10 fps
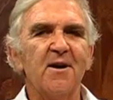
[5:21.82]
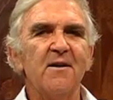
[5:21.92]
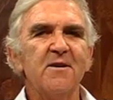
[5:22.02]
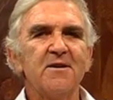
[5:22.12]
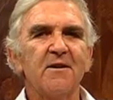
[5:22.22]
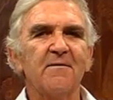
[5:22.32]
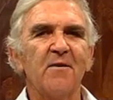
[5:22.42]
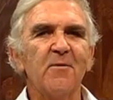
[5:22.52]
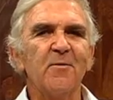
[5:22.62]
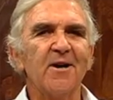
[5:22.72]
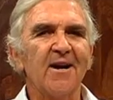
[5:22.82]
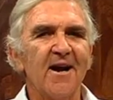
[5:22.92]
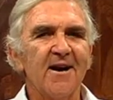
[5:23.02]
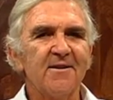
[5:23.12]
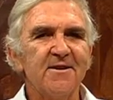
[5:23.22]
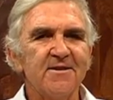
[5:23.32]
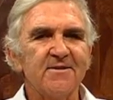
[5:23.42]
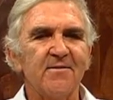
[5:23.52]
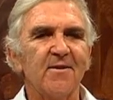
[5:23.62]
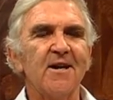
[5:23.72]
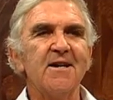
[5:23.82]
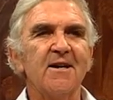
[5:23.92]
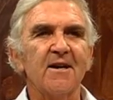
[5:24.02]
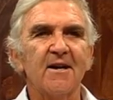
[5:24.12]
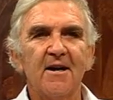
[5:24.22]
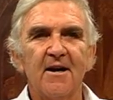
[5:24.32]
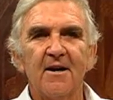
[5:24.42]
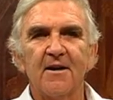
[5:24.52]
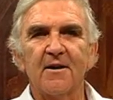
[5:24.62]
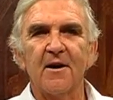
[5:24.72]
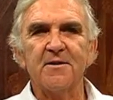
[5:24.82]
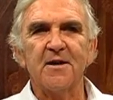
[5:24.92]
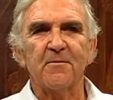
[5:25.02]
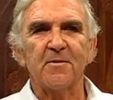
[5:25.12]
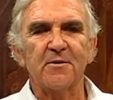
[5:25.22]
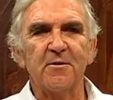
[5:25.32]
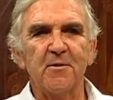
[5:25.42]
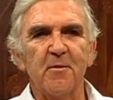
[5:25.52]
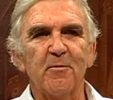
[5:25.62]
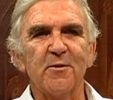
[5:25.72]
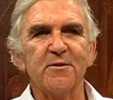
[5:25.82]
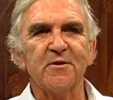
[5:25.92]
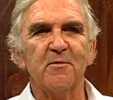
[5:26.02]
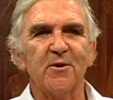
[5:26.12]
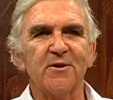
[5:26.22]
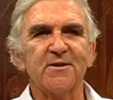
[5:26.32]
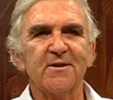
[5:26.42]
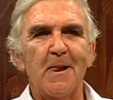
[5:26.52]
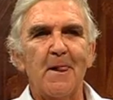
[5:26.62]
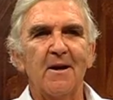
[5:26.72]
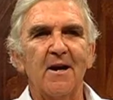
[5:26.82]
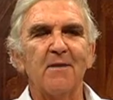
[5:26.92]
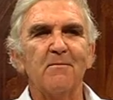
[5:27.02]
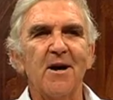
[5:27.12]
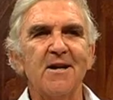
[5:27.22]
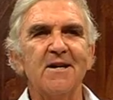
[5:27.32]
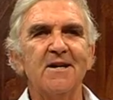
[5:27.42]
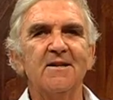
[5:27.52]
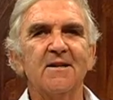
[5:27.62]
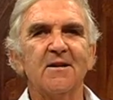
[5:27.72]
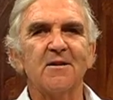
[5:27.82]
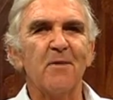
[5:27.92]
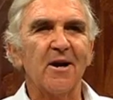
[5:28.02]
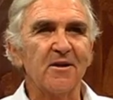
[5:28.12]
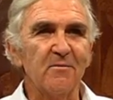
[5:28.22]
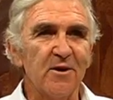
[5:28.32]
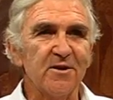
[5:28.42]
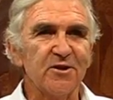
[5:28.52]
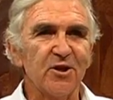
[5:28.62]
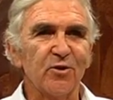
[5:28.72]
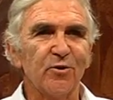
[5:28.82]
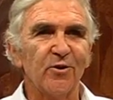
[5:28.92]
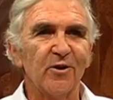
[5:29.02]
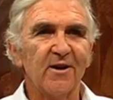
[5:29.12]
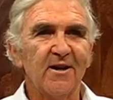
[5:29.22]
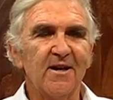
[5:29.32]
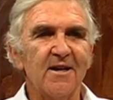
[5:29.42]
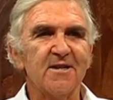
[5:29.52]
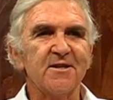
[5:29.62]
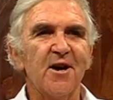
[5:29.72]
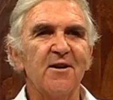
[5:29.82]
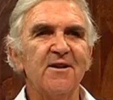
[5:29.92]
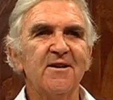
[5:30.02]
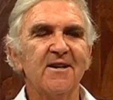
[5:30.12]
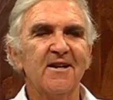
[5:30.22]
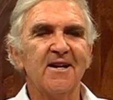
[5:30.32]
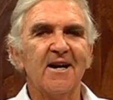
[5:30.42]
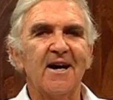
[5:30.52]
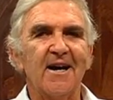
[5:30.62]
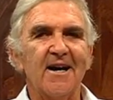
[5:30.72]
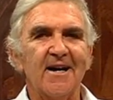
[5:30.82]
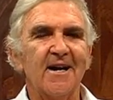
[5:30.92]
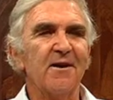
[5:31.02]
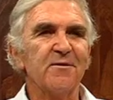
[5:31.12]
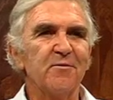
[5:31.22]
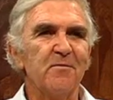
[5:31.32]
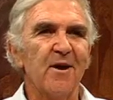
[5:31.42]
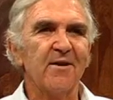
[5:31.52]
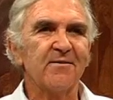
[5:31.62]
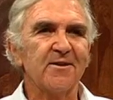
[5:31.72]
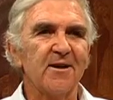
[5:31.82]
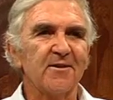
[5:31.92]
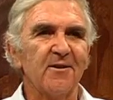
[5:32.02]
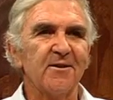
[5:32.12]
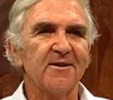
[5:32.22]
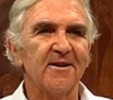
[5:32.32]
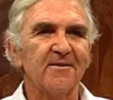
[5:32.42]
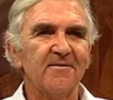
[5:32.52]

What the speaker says: The only cell phone we allow is if a leader goes out with a group of boys in the bush and may need to make an emergency call. That's the only allowance we make for technology.